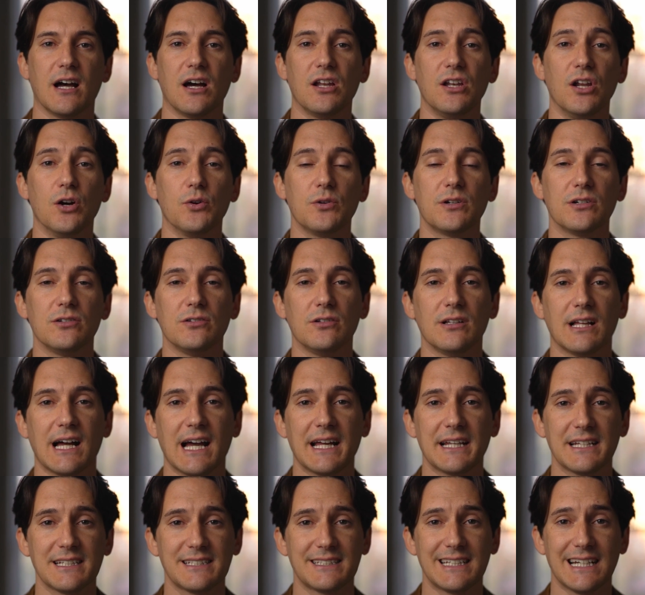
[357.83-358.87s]
a local
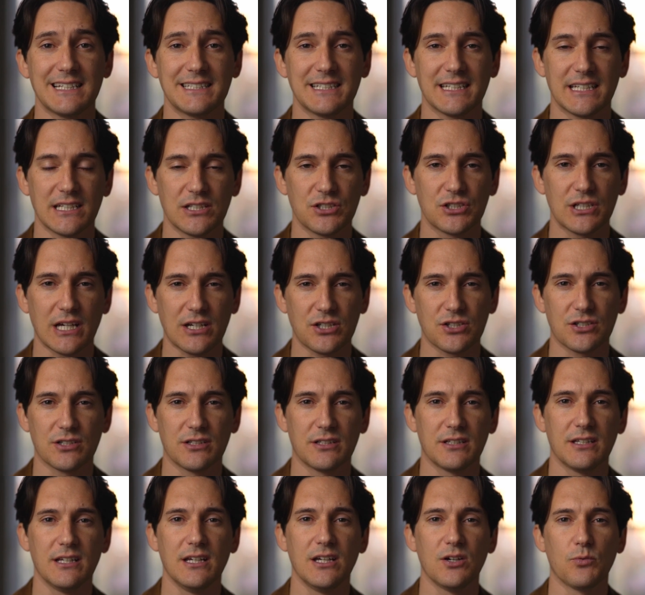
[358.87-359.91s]
anesthetic
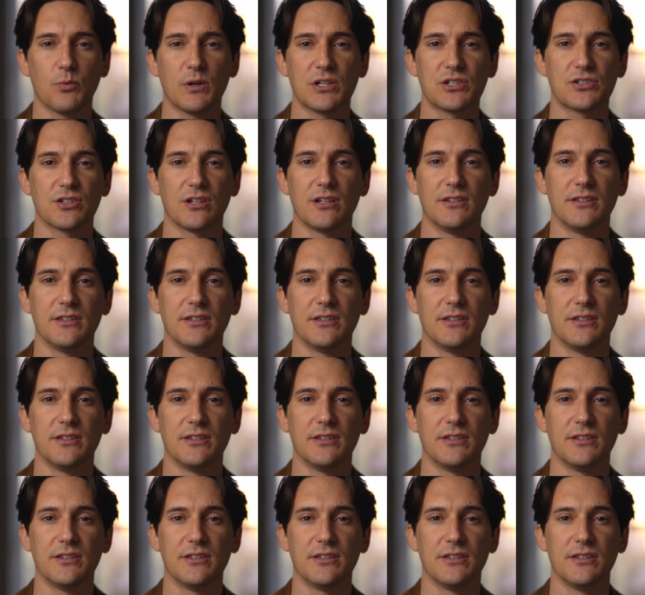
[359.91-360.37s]
injection which